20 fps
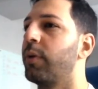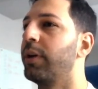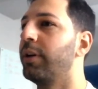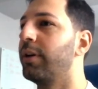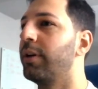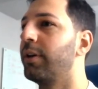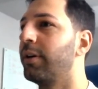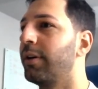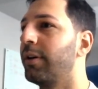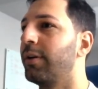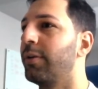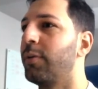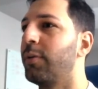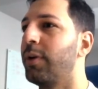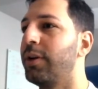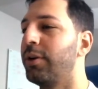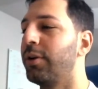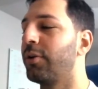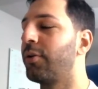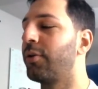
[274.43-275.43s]
when you're
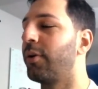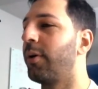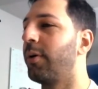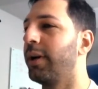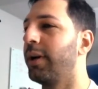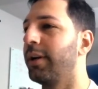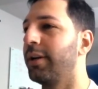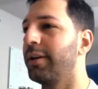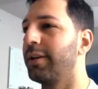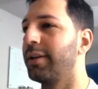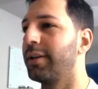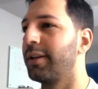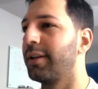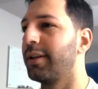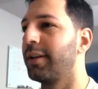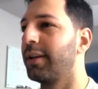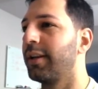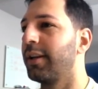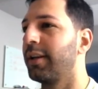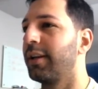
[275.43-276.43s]
when you're growing,
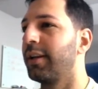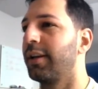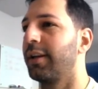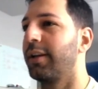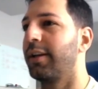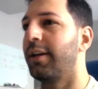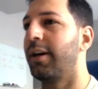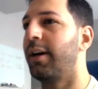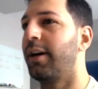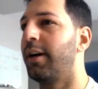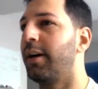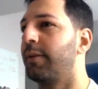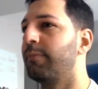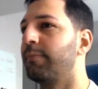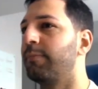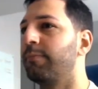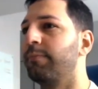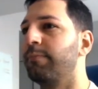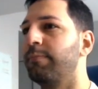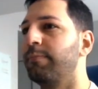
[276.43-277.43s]

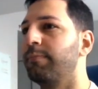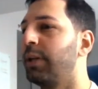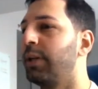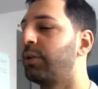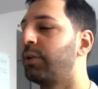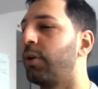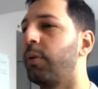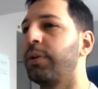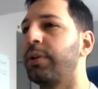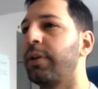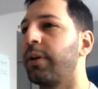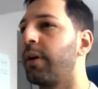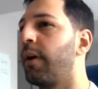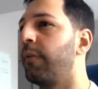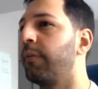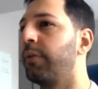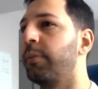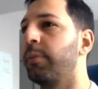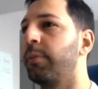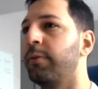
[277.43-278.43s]
um, it's always
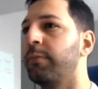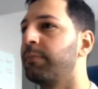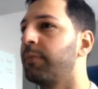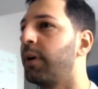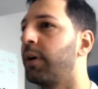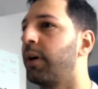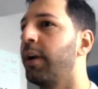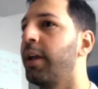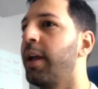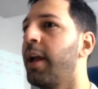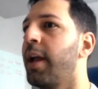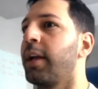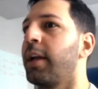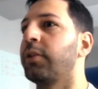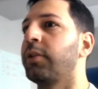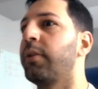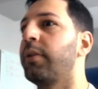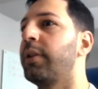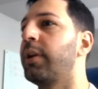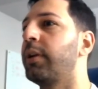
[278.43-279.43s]
uncomfortable. All right,
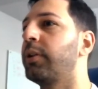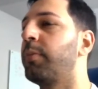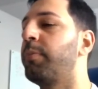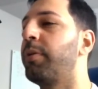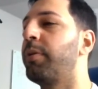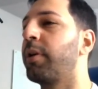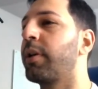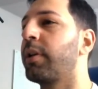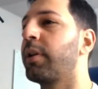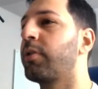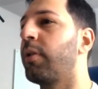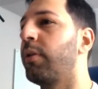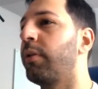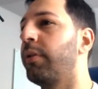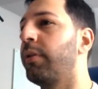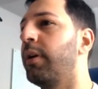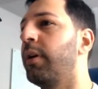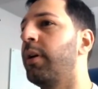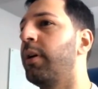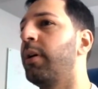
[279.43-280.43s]
so there's a book. It's
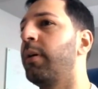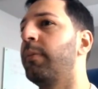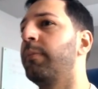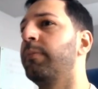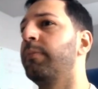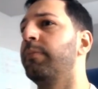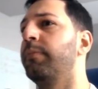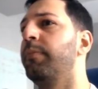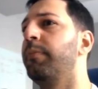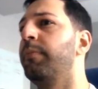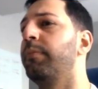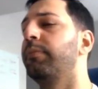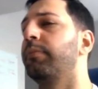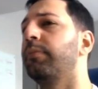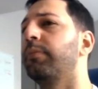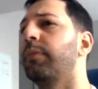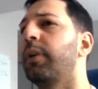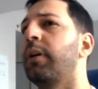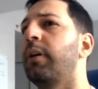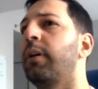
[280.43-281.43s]
called um,
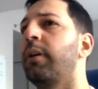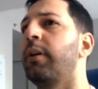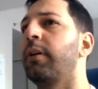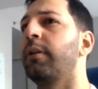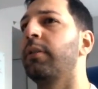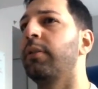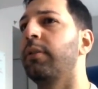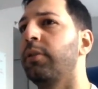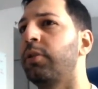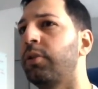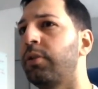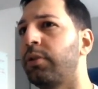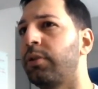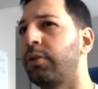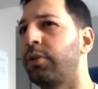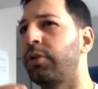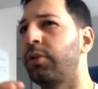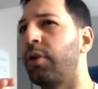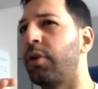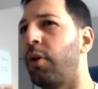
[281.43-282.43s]
uh,
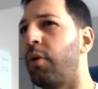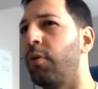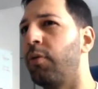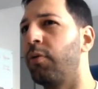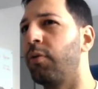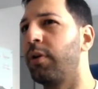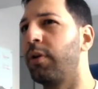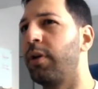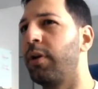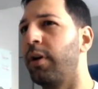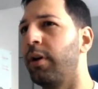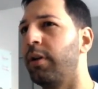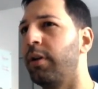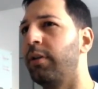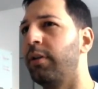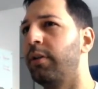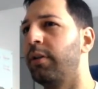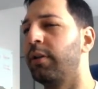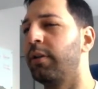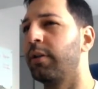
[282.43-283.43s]
"So
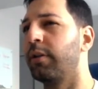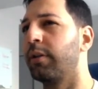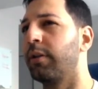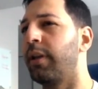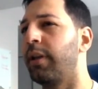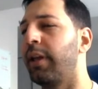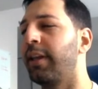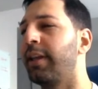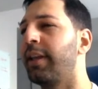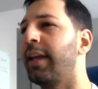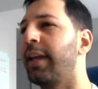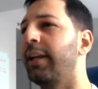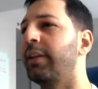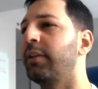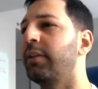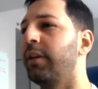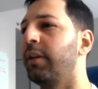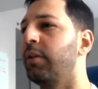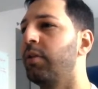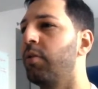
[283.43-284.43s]
Good They
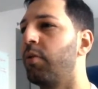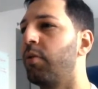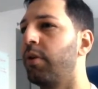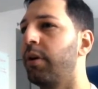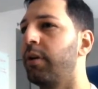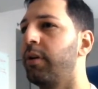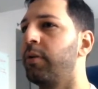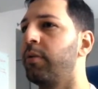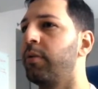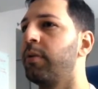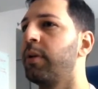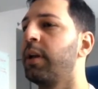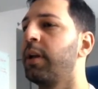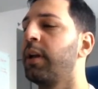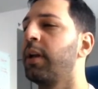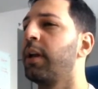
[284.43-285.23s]
Can't Ignore You."